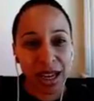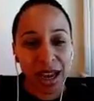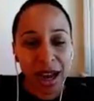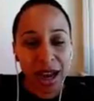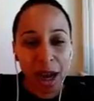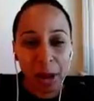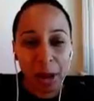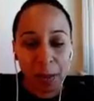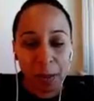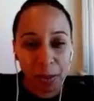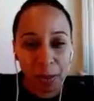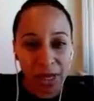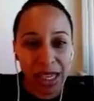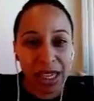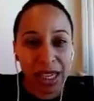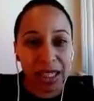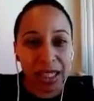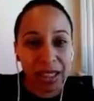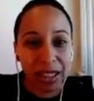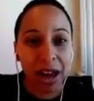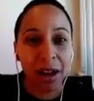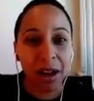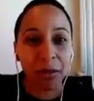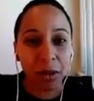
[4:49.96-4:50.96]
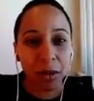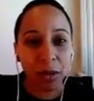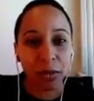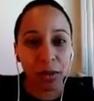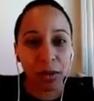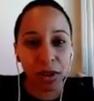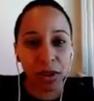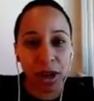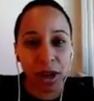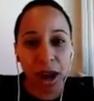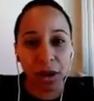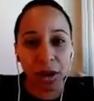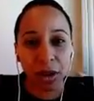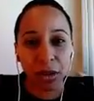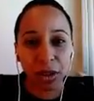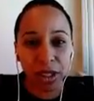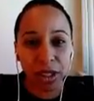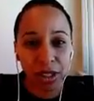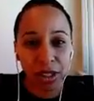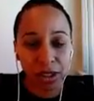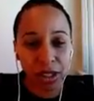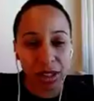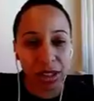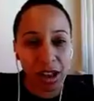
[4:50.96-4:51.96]
a peak level for not
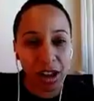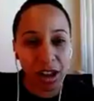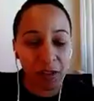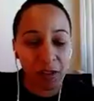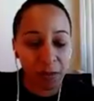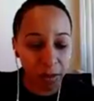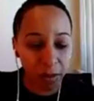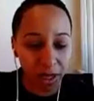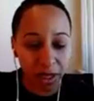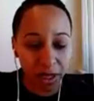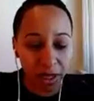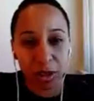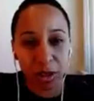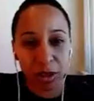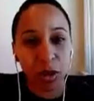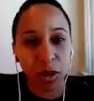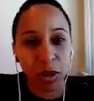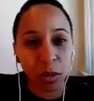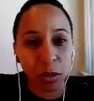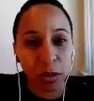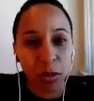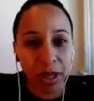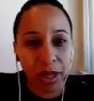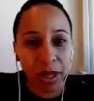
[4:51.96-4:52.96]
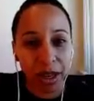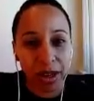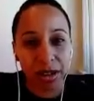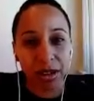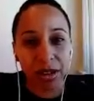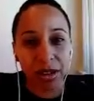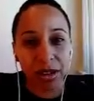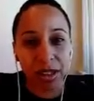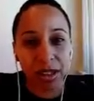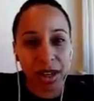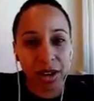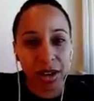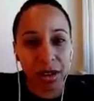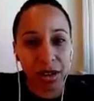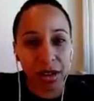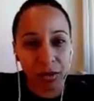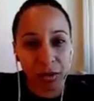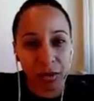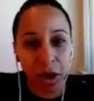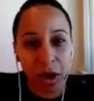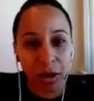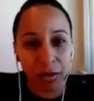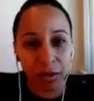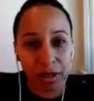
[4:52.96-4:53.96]
only yourself, but, the players that are
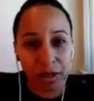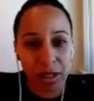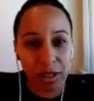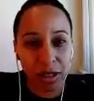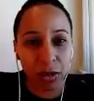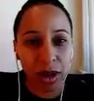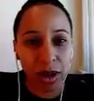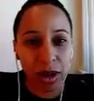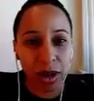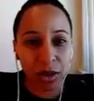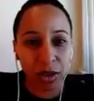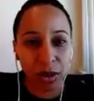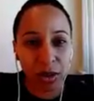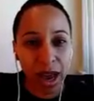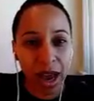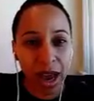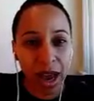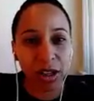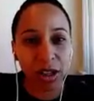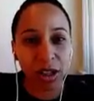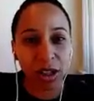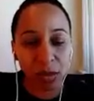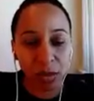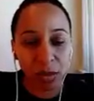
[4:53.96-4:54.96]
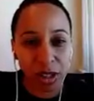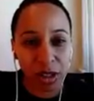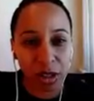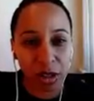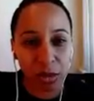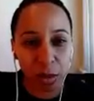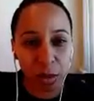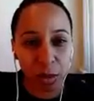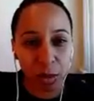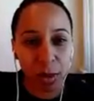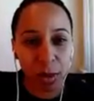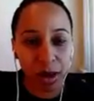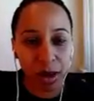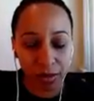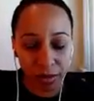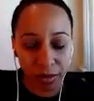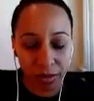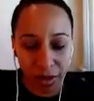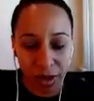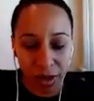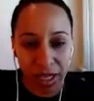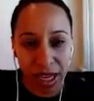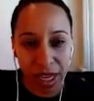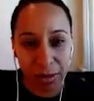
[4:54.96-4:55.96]
involved as well. So how do you mentally prepare
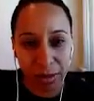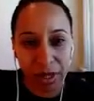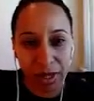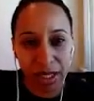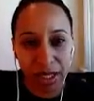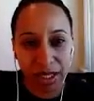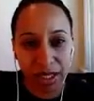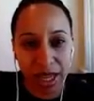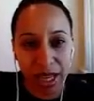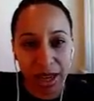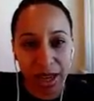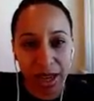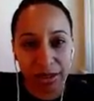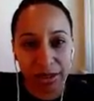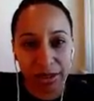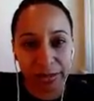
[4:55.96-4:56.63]
for a game like that?